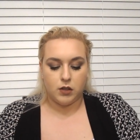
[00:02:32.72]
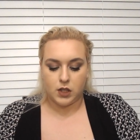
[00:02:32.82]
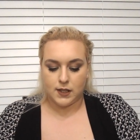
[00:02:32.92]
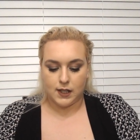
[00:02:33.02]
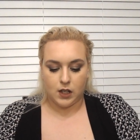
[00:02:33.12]

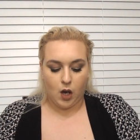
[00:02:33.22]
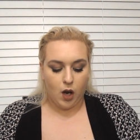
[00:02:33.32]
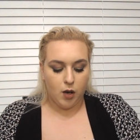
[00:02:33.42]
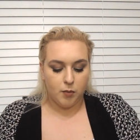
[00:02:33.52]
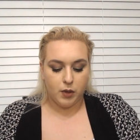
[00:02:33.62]
just an
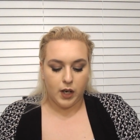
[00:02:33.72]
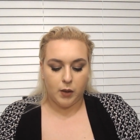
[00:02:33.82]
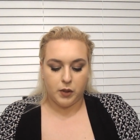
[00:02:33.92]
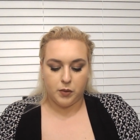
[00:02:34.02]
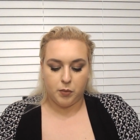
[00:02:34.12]
ombre
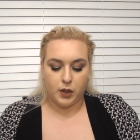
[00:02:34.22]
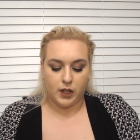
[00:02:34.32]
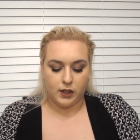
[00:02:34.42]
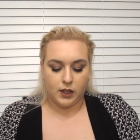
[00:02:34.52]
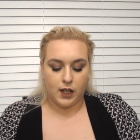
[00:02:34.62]
with
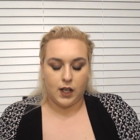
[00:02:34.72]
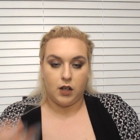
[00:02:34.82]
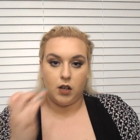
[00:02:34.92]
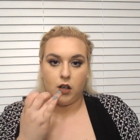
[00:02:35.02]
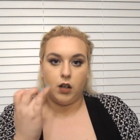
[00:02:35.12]
putting the
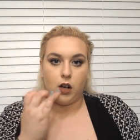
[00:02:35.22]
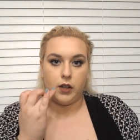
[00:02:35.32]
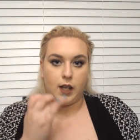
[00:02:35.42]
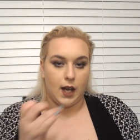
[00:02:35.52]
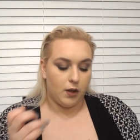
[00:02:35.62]
liner on
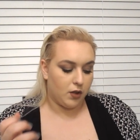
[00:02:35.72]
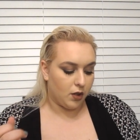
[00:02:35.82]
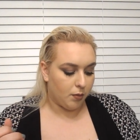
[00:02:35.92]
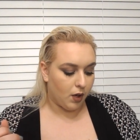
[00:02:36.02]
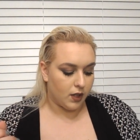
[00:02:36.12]
the
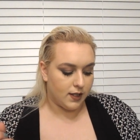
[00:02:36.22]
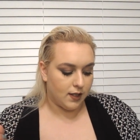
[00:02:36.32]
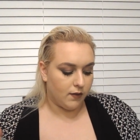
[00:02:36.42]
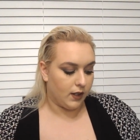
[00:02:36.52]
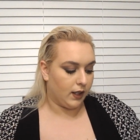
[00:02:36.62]
outer parts
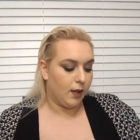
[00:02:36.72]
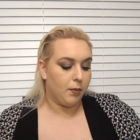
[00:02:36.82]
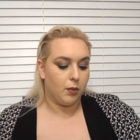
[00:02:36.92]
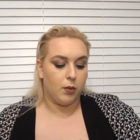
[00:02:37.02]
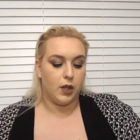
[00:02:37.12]
of the lip,
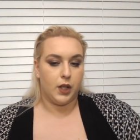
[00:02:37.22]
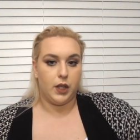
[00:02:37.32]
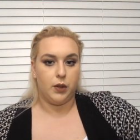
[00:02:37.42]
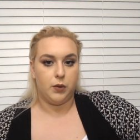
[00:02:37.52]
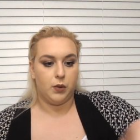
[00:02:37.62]
or
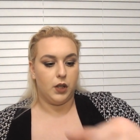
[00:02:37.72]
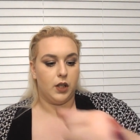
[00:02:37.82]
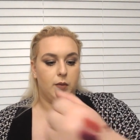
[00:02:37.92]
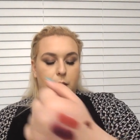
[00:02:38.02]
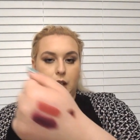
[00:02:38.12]
you
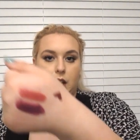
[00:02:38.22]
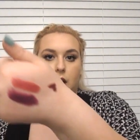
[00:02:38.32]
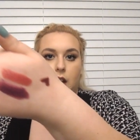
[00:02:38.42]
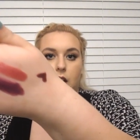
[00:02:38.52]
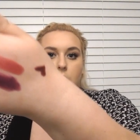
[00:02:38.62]
could make
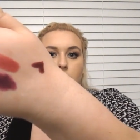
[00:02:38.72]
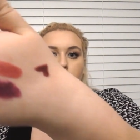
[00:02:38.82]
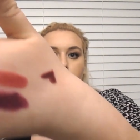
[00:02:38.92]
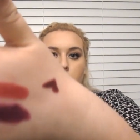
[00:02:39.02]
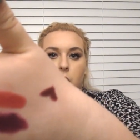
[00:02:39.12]
it
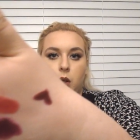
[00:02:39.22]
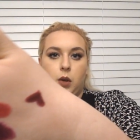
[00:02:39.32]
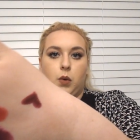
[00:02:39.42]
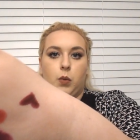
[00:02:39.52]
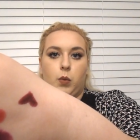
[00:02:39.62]

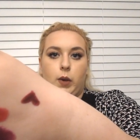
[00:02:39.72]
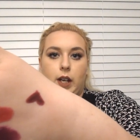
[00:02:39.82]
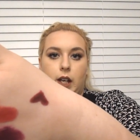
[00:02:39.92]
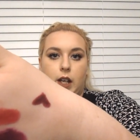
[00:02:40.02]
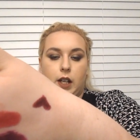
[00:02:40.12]

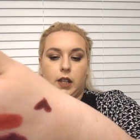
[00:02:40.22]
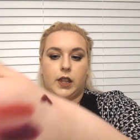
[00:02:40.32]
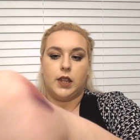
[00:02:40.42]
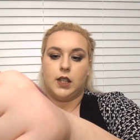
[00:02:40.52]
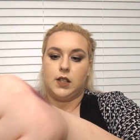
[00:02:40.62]

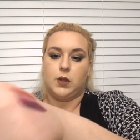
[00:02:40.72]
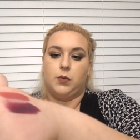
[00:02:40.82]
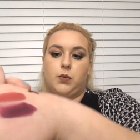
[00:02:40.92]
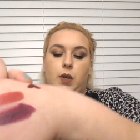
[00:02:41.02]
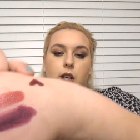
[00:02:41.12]
with, so
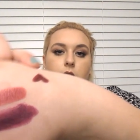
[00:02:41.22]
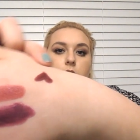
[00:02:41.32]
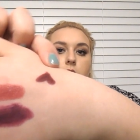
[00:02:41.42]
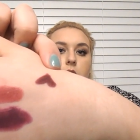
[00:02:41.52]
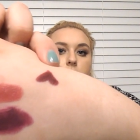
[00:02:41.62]
right
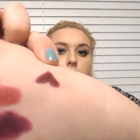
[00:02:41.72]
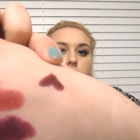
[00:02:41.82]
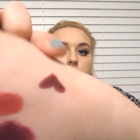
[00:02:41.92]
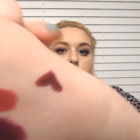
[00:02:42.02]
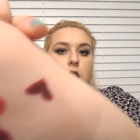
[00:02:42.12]
here,